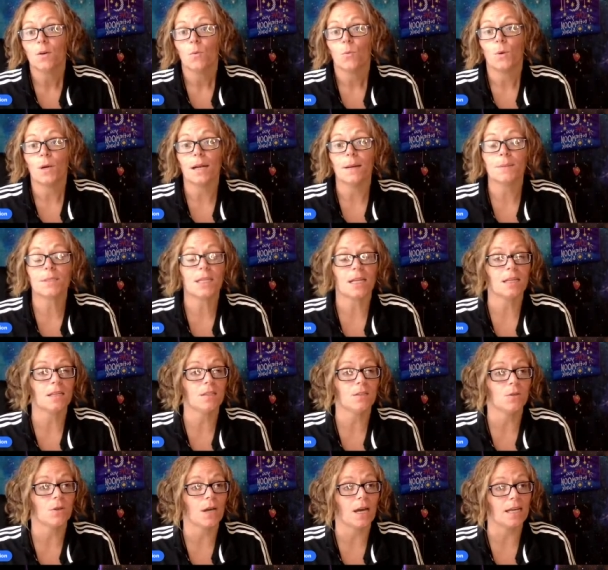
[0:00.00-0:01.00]
What I'm
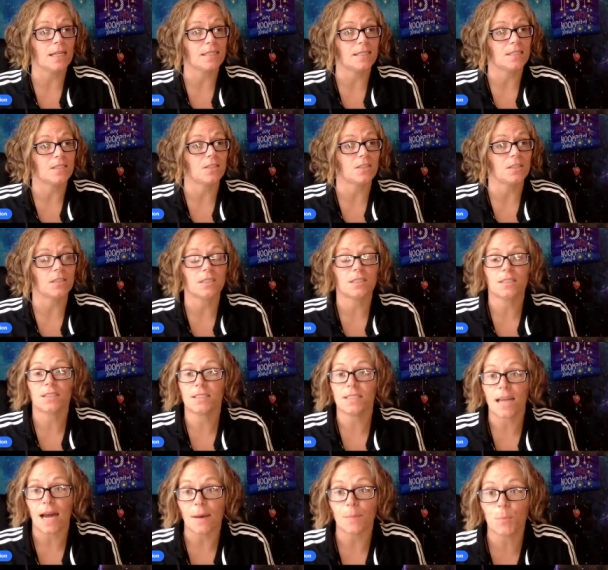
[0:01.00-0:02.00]
telling you guys is just
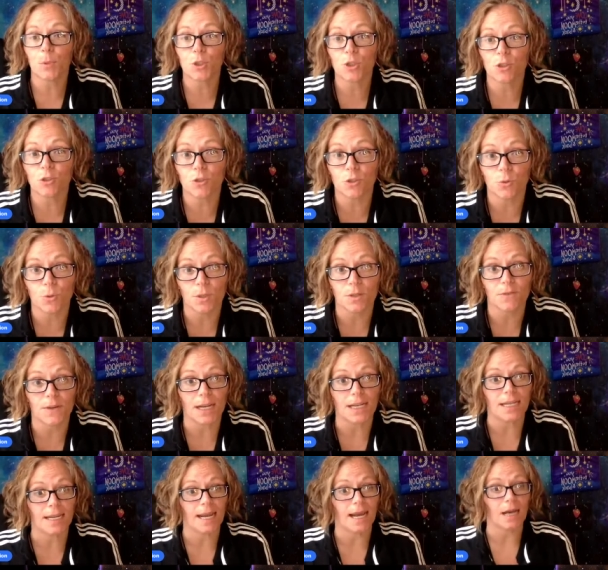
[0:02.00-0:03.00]
stop what you're doing
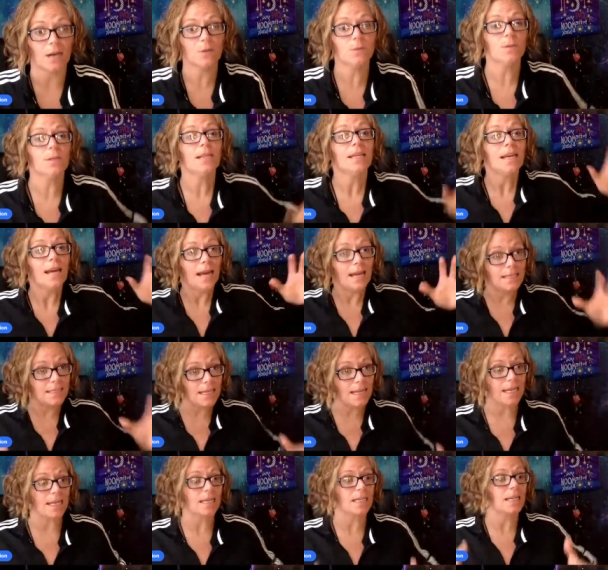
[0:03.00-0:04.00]
right now and
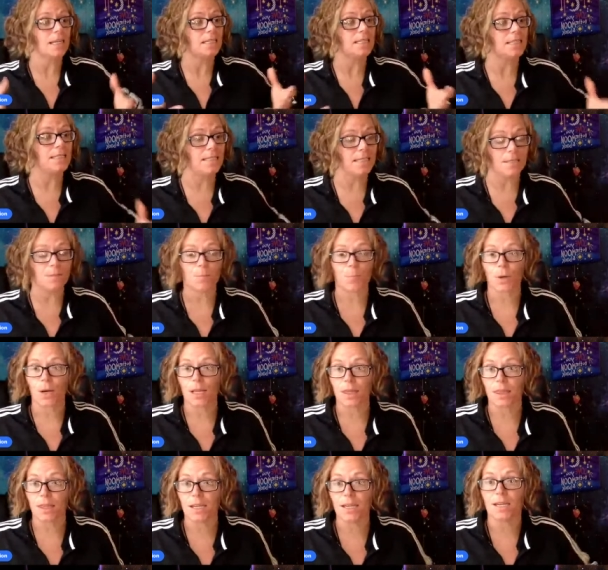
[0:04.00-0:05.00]
take a nice deep
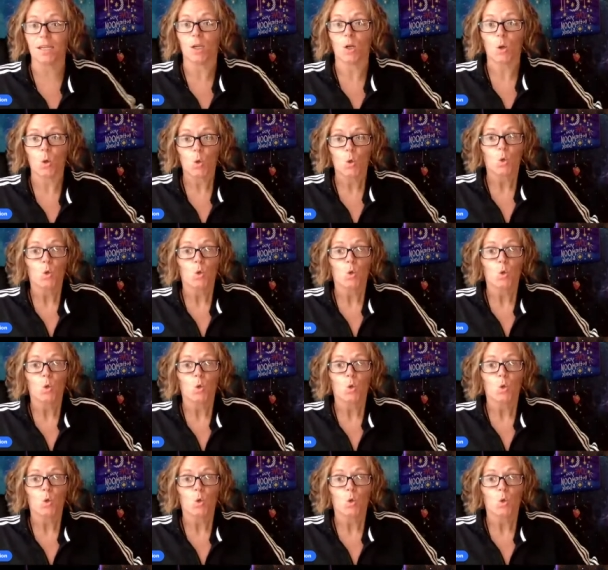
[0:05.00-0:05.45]
breath in